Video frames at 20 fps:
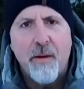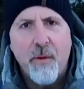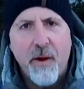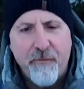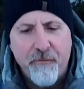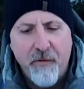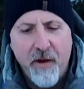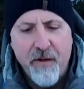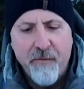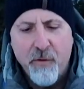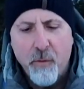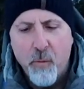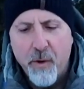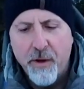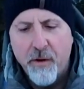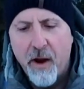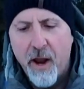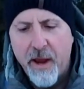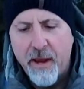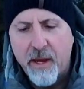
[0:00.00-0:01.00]
Now my favorite
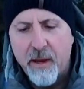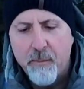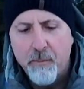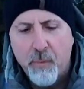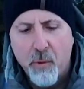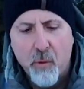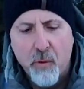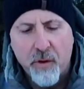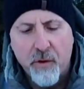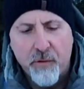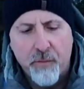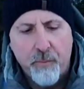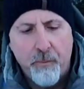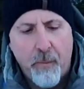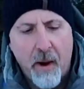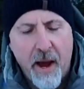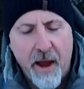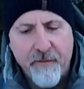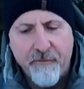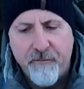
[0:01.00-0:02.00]
winter hiking boot is
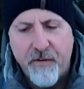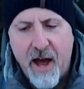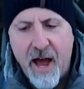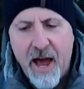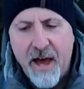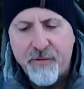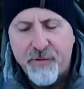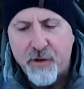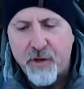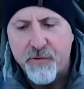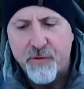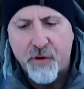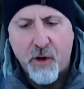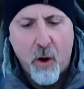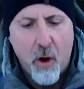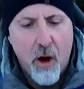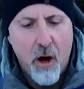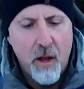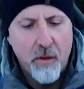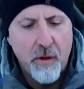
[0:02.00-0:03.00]
by Vasque. It's
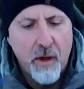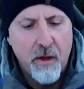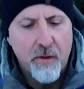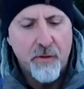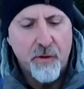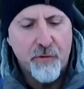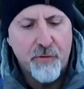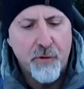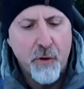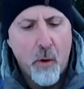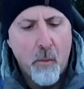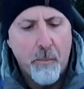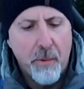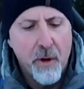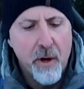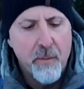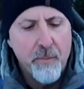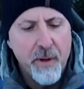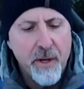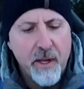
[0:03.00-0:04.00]
called the
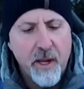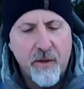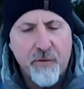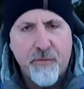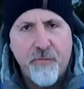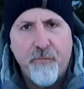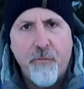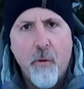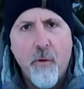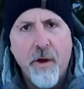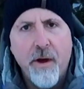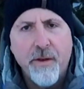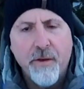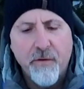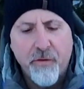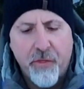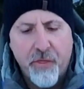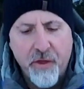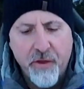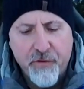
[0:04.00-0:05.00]
Snowburban. It has four
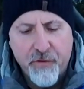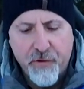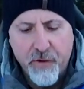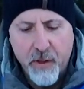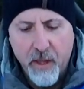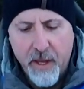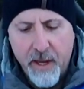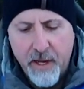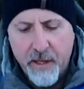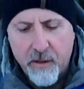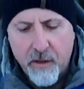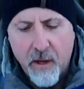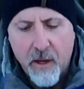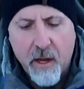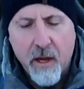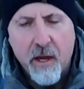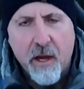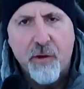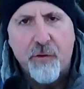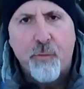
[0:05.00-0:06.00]
hundred Thinsulate.
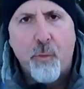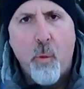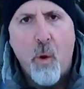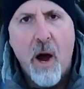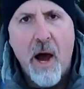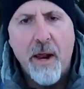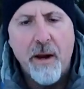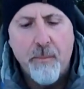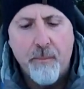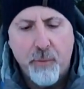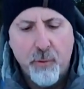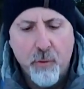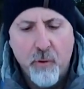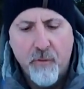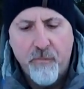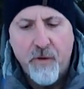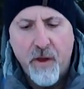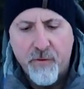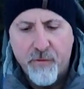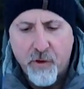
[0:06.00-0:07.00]
It's
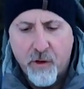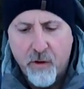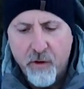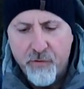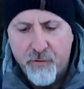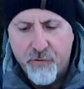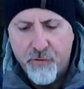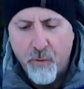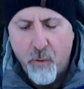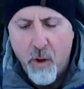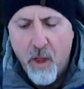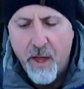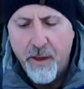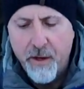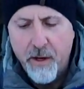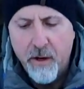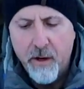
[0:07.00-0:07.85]
waterproof, has a good sole on